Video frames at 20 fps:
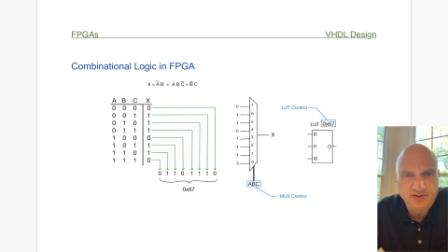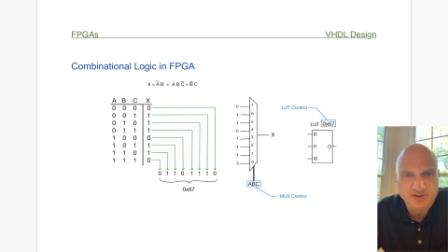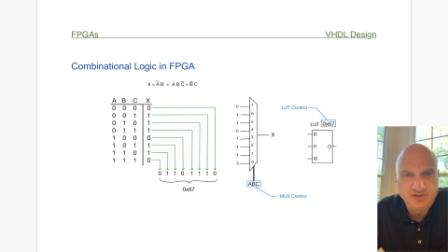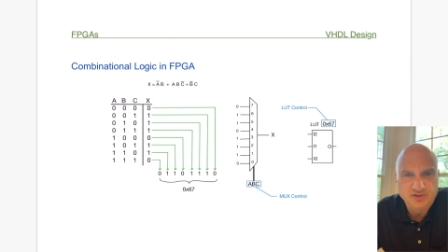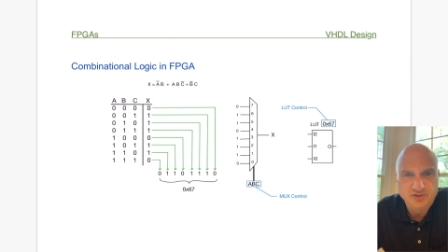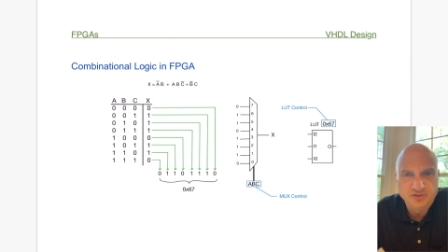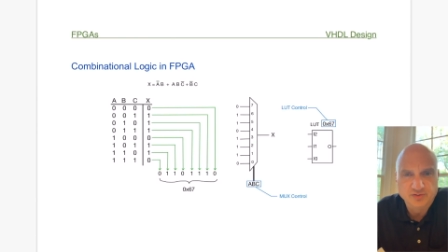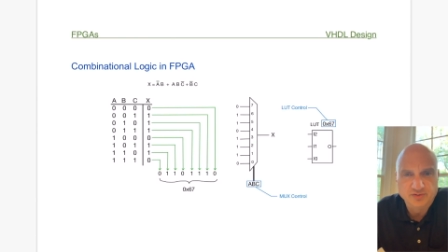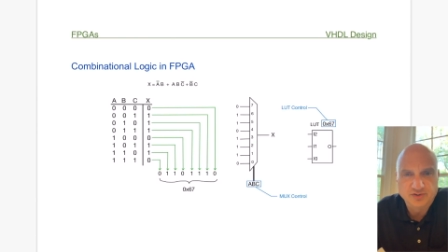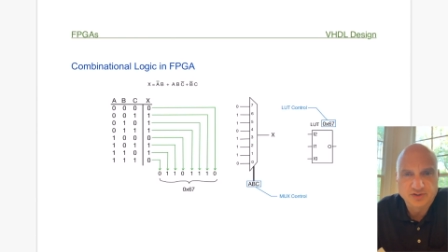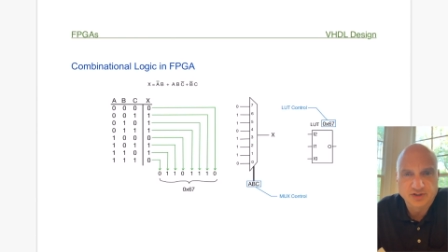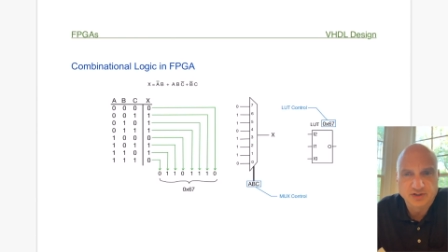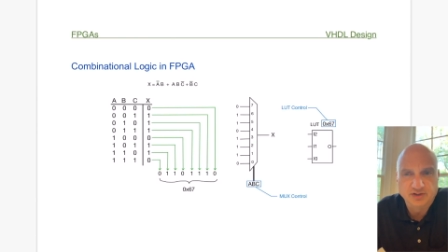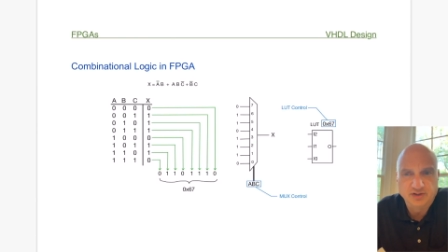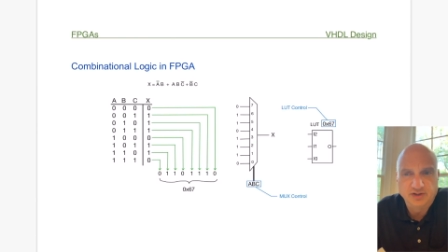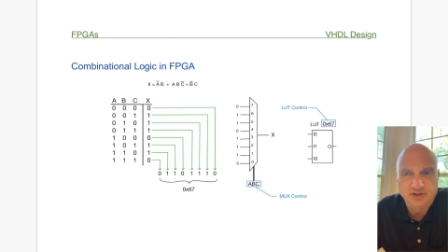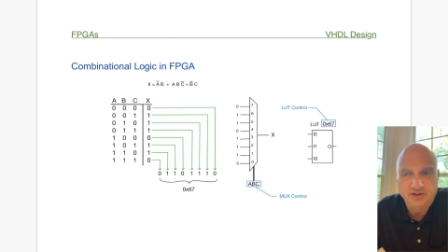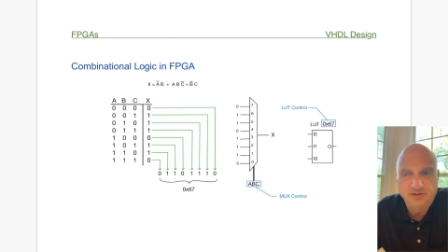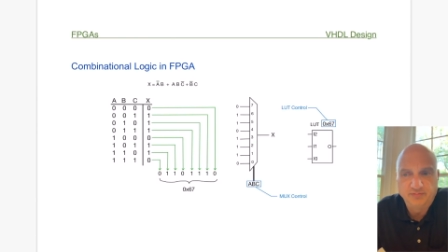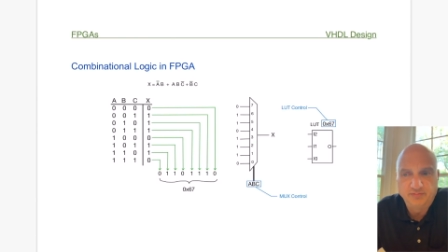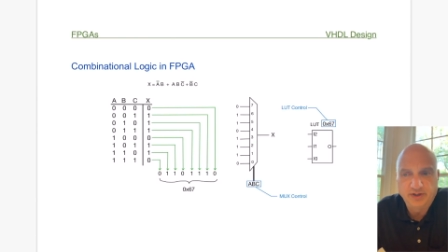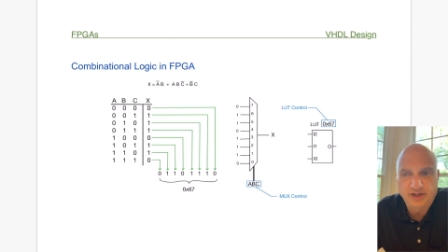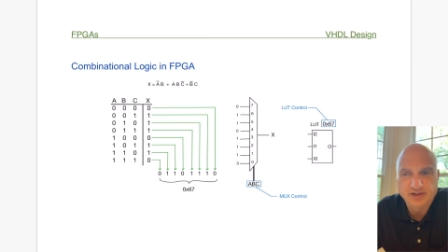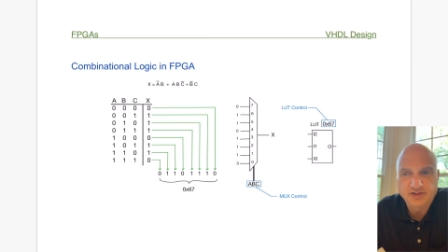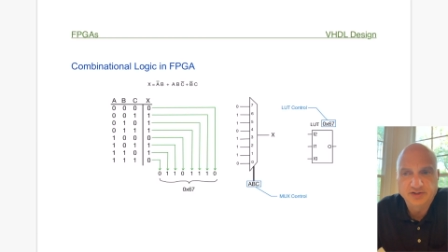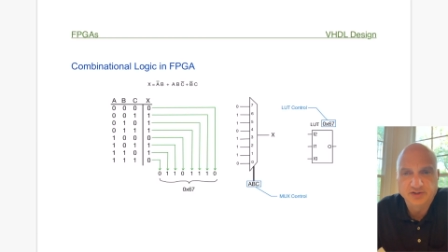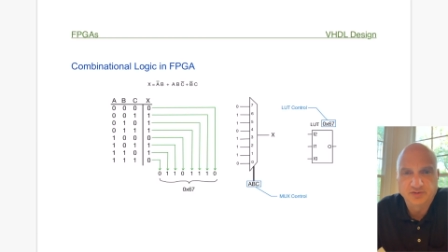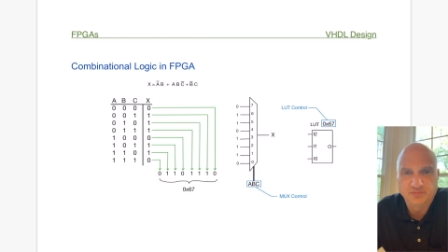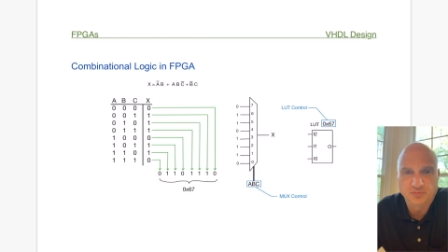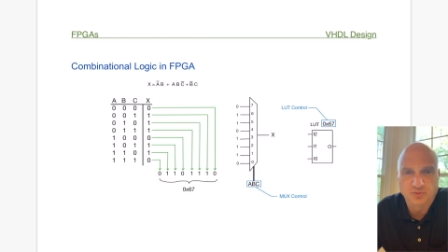that's used in the
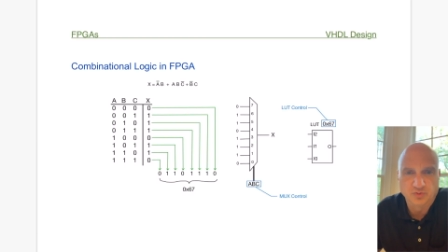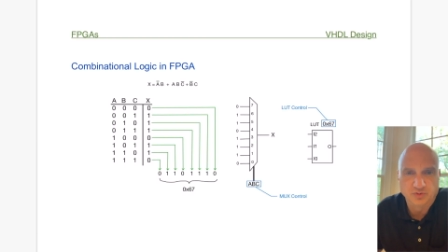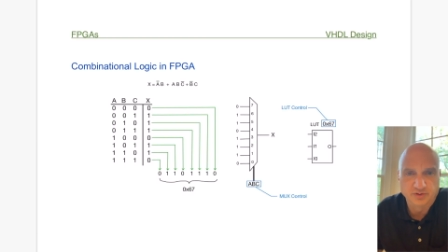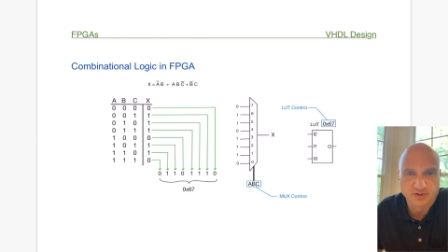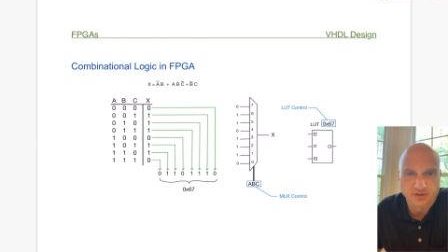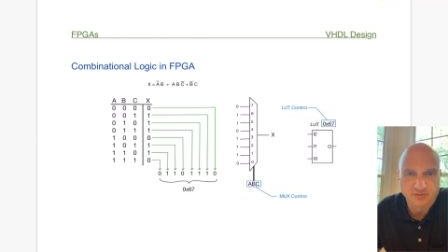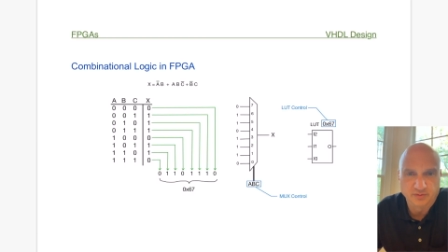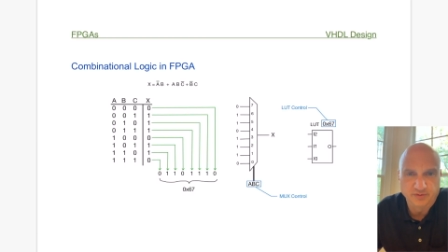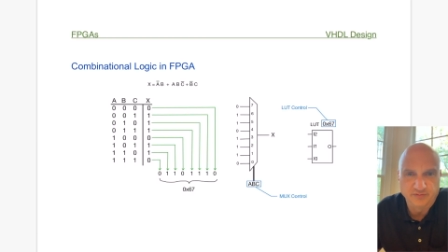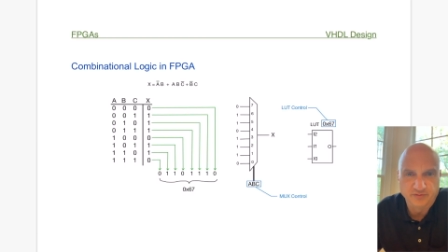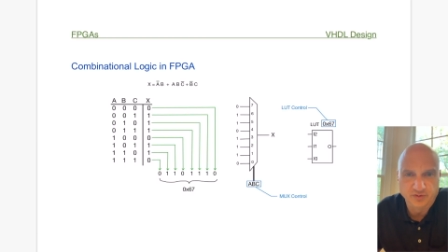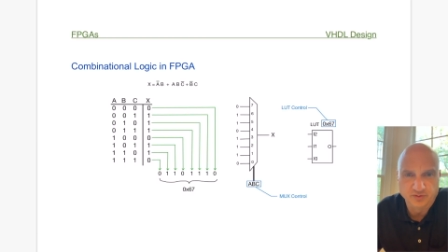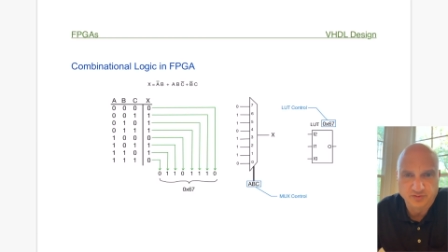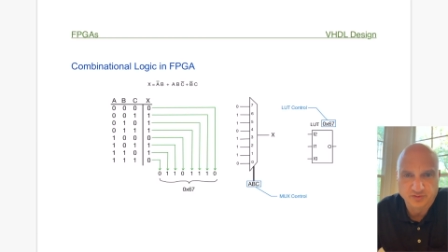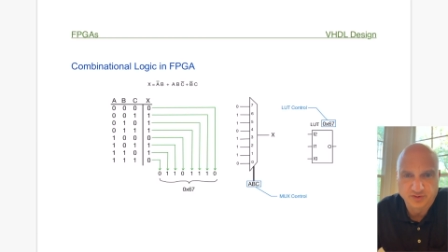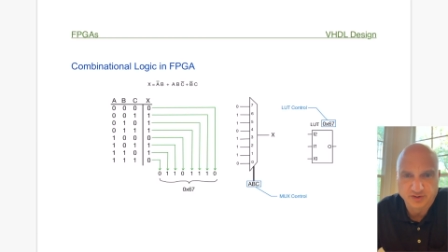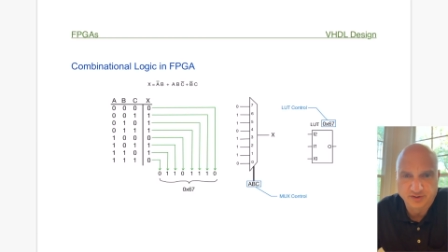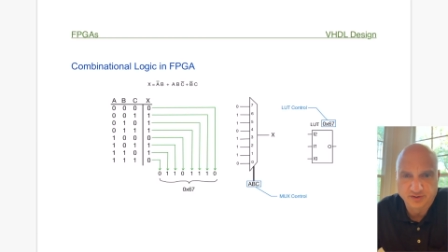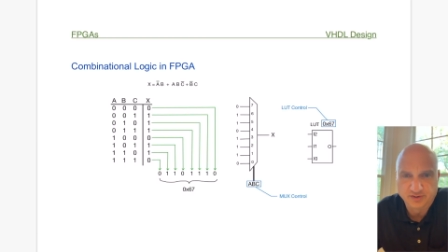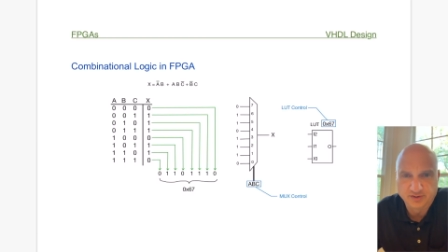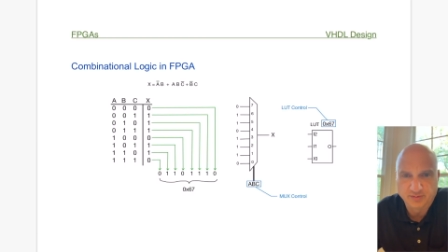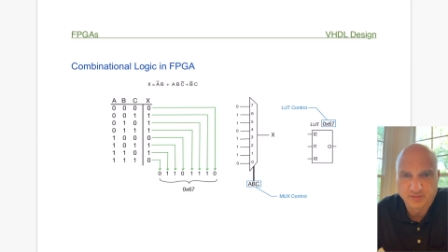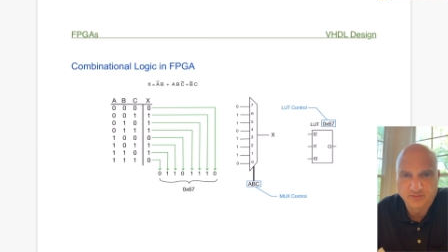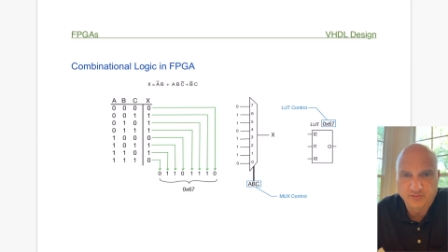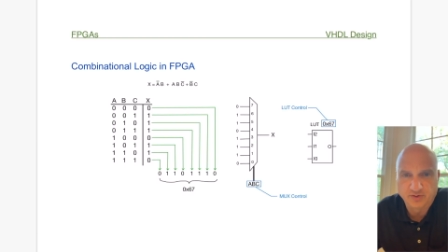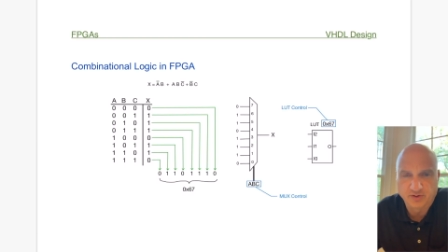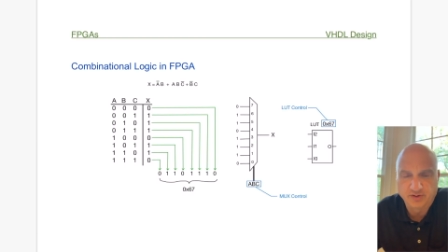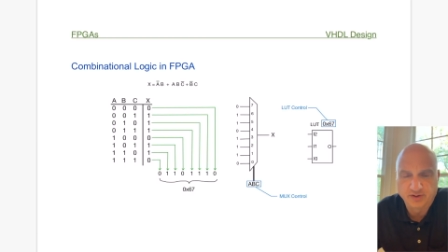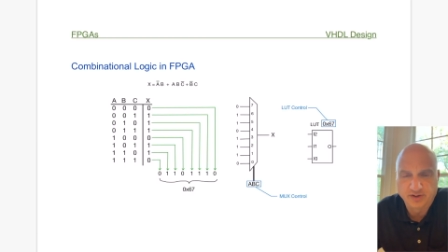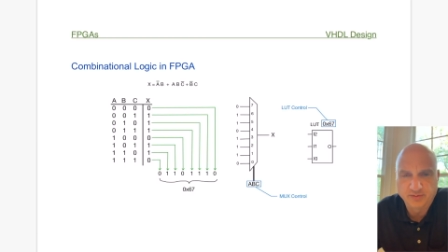basis board that we've used in some
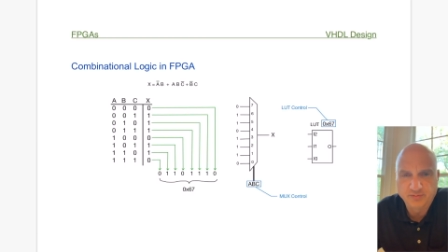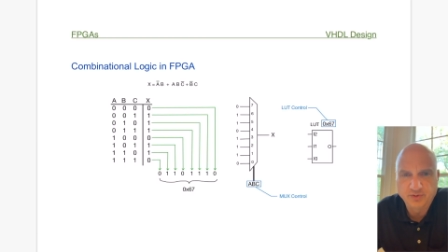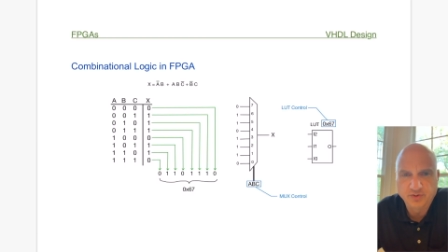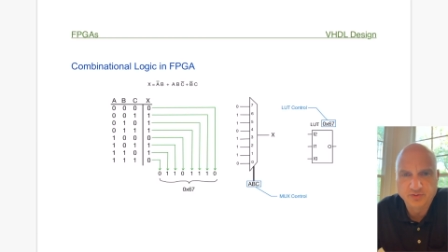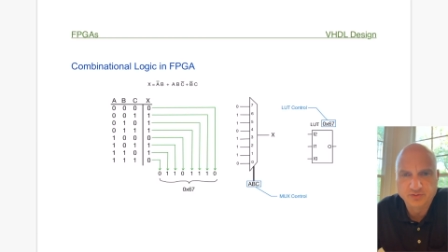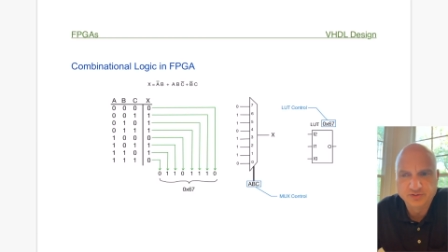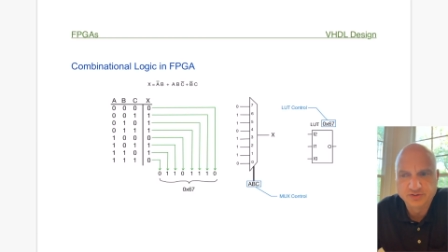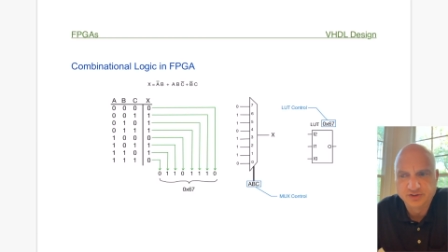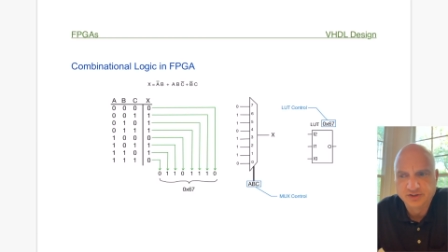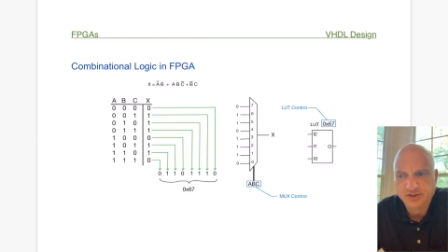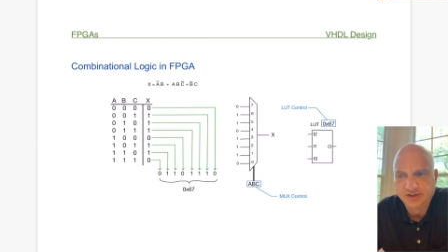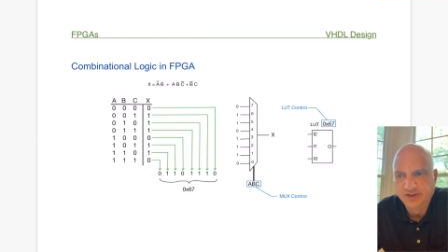of our demos